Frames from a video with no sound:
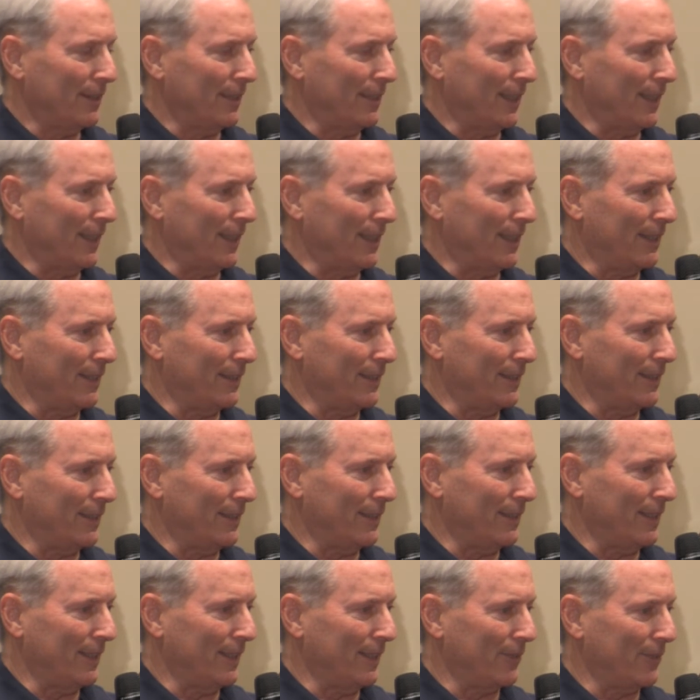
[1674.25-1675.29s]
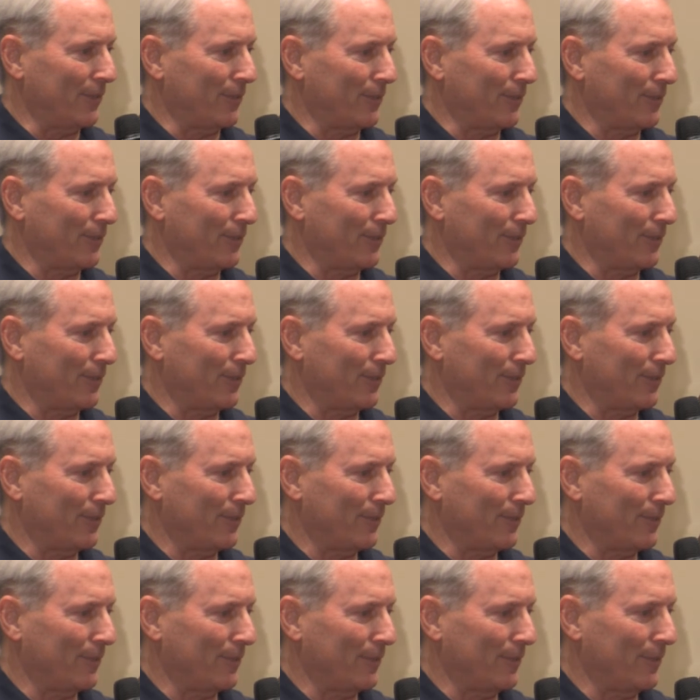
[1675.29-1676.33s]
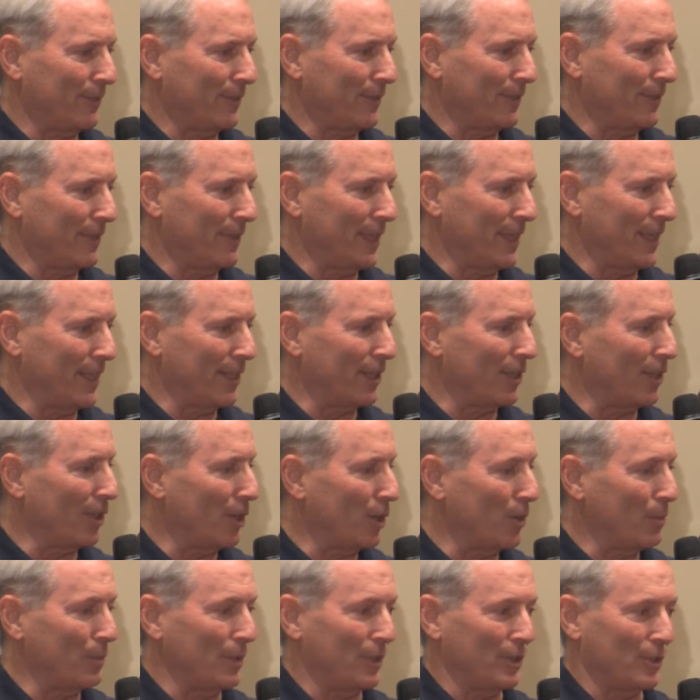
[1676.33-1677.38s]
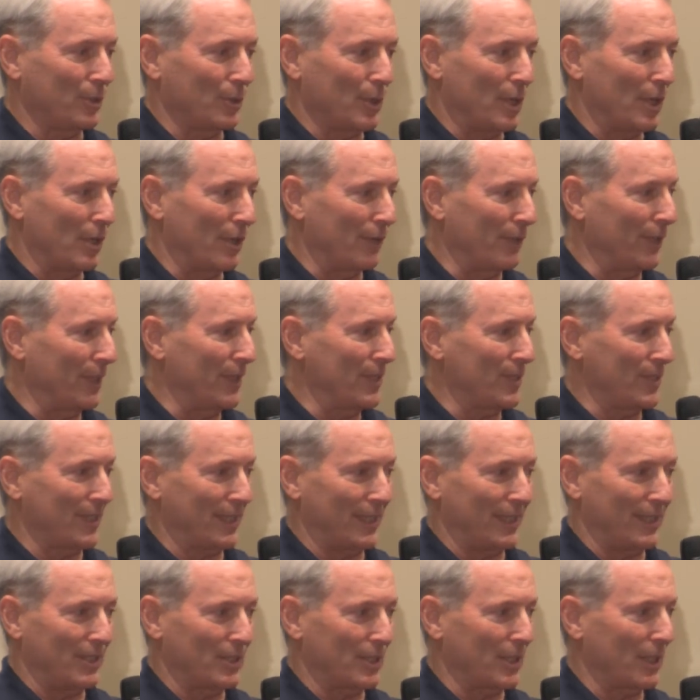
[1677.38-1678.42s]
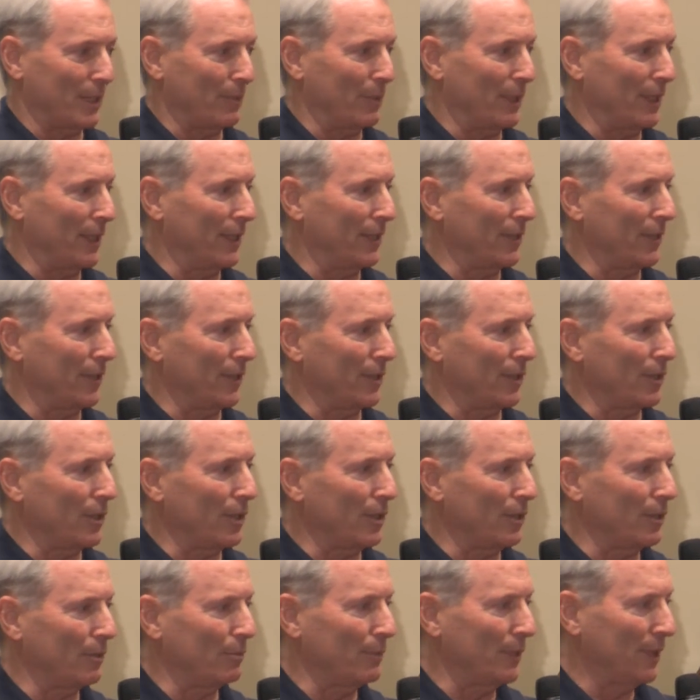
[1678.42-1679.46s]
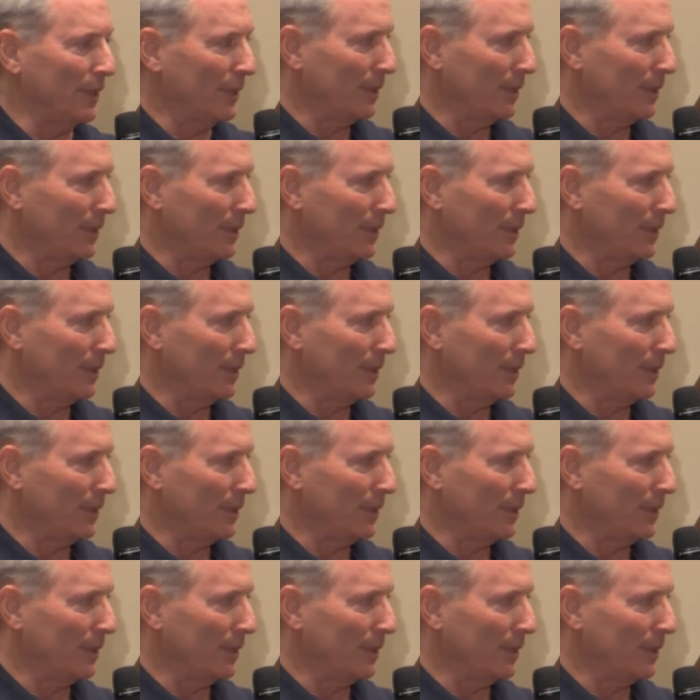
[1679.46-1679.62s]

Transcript: And if they are open to all of these things coming into their home,